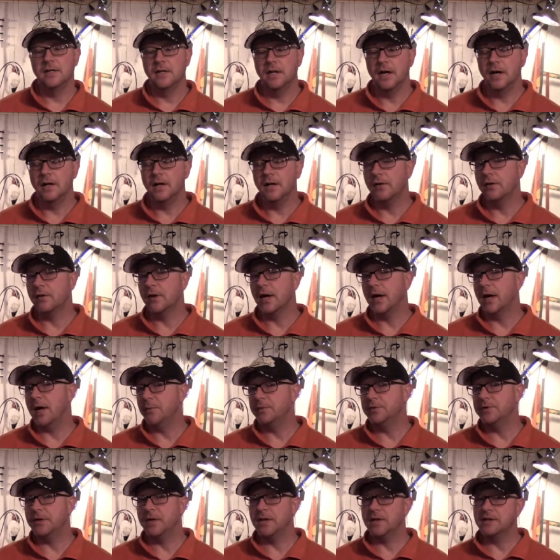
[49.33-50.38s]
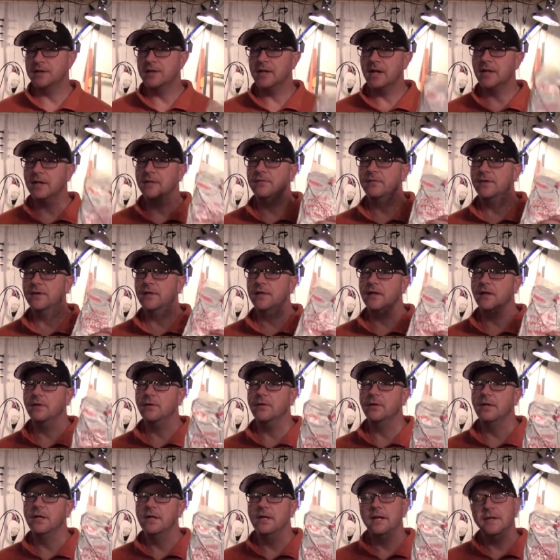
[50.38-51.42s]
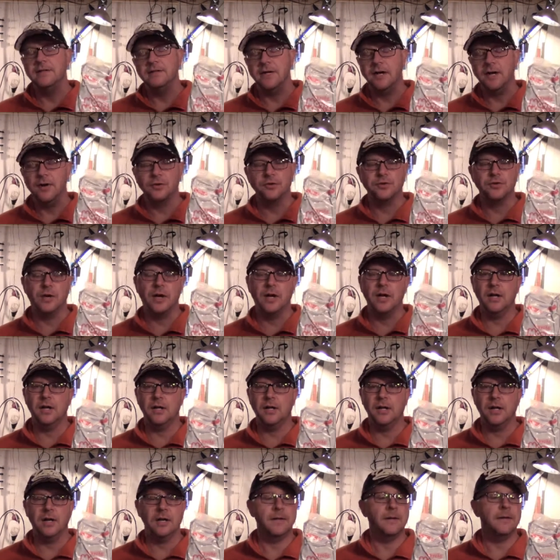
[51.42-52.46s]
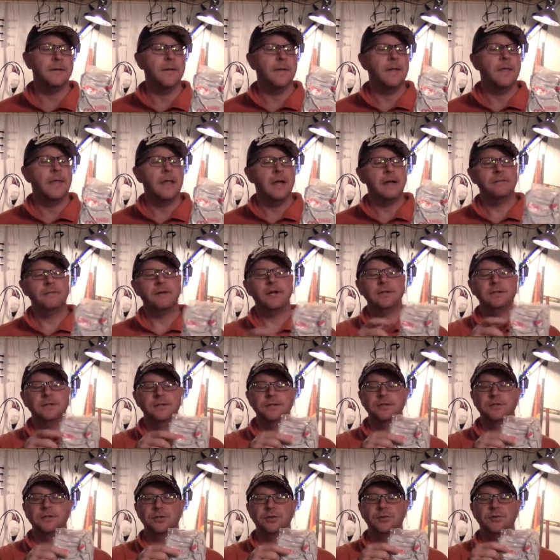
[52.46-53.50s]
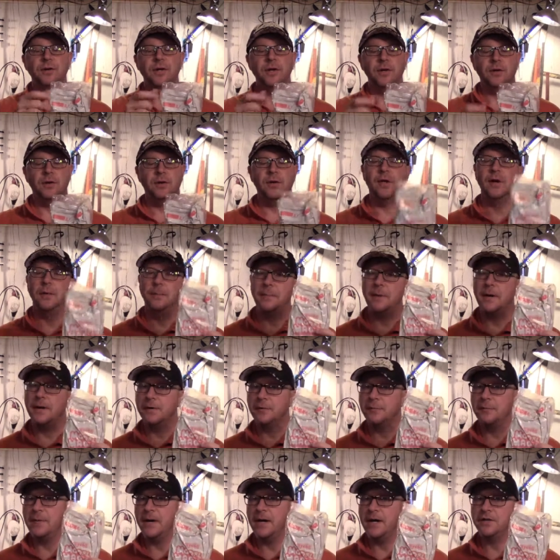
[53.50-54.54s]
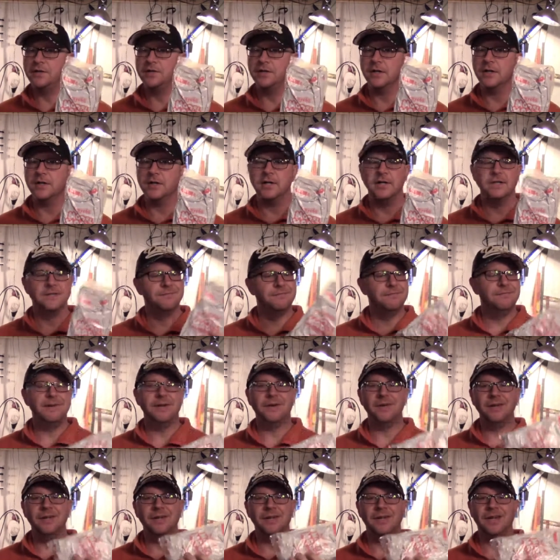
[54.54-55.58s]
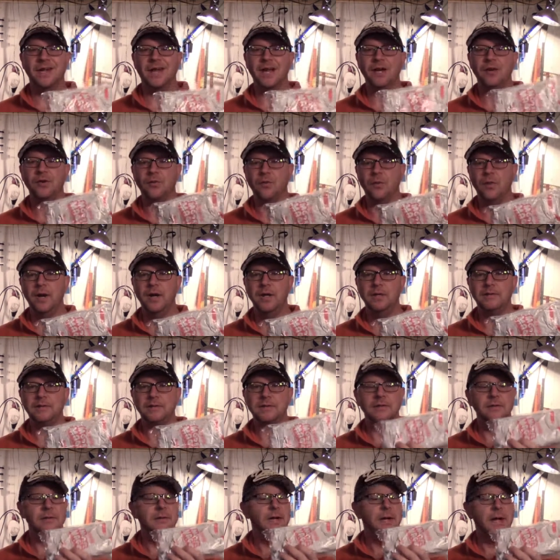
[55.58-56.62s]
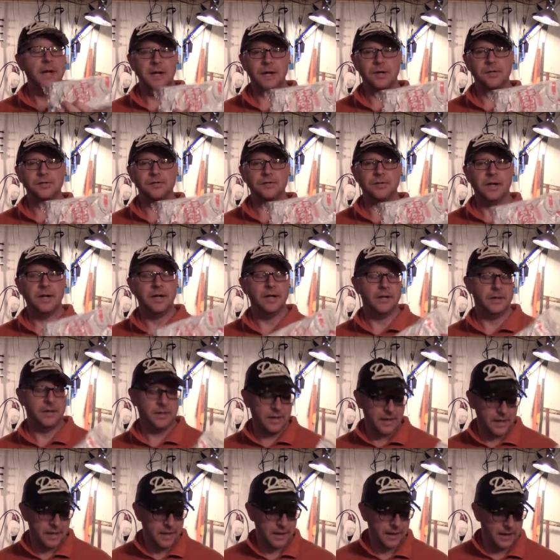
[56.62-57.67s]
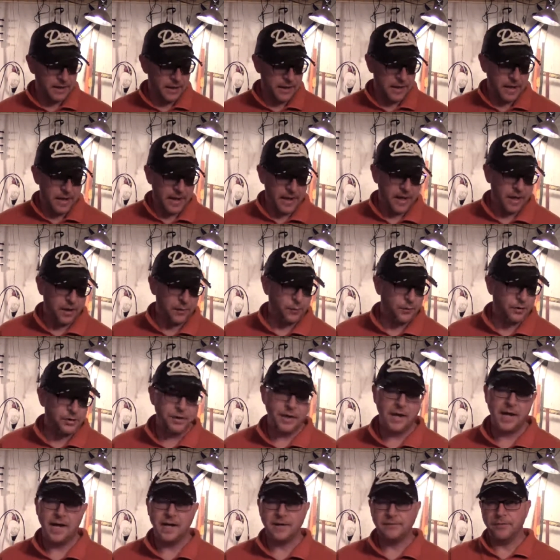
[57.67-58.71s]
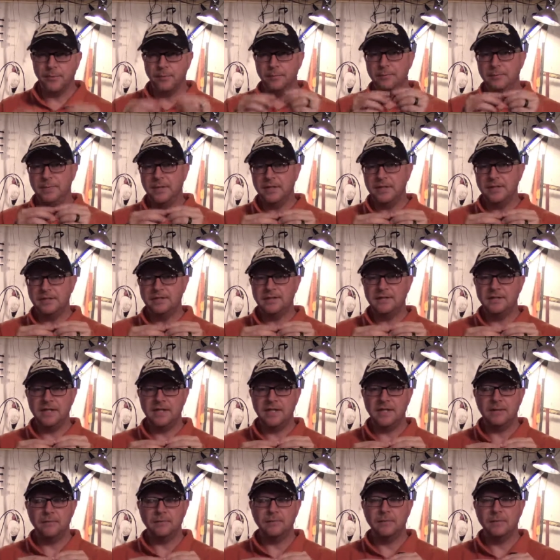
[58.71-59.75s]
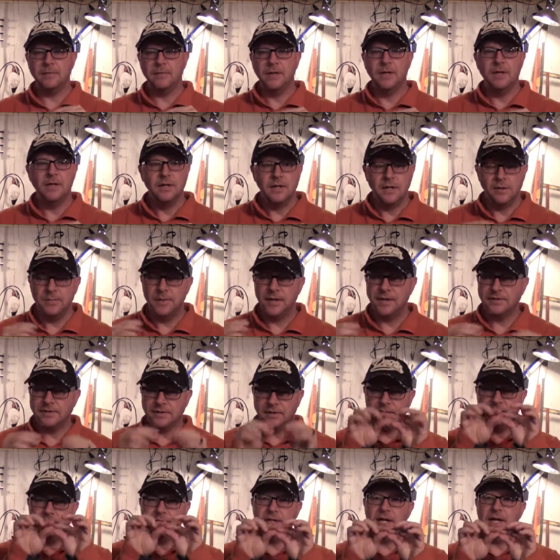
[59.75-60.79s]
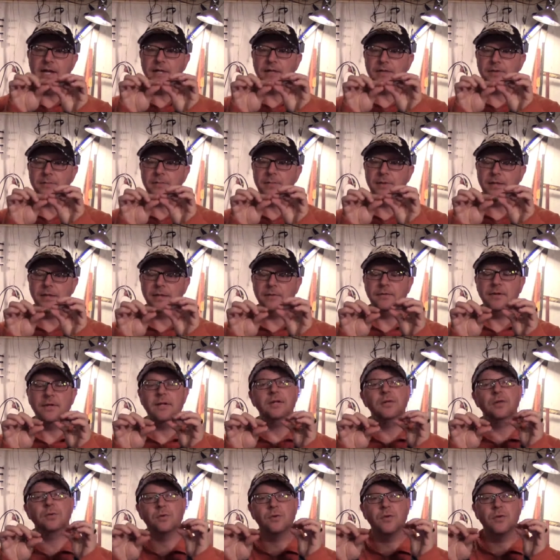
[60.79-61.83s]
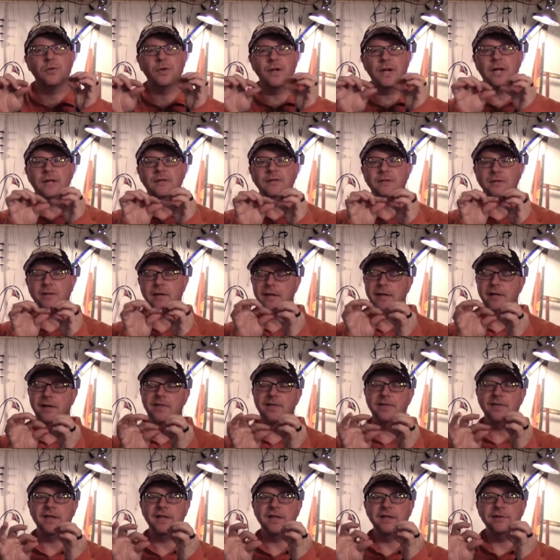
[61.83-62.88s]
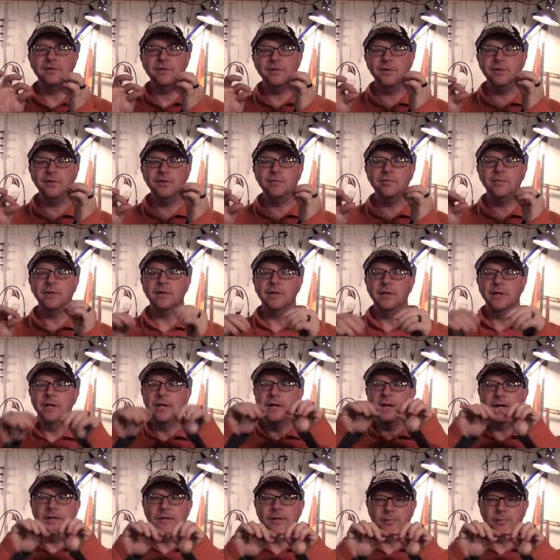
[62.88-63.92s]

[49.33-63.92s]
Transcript: another option that's not in the video is air dry clay. I've got this Crayola Model Magic. It's very lightweight air dry clay and when you have a big seam, you basically take a bit of it, you roll it out to like a thin tube, and you